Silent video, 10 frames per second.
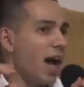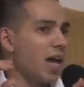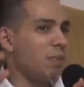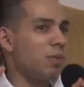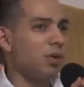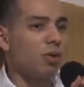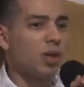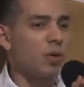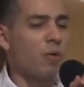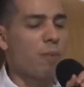And people you know
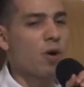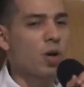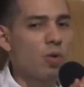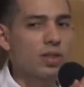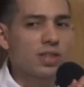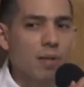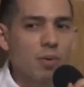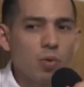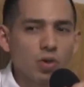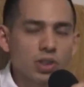they were reporting one time
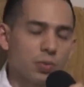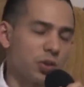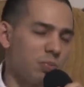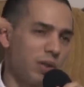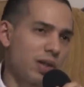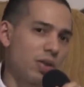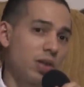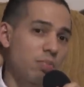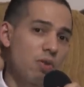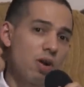the World Series was being held
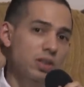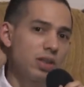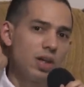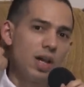in the Bronx,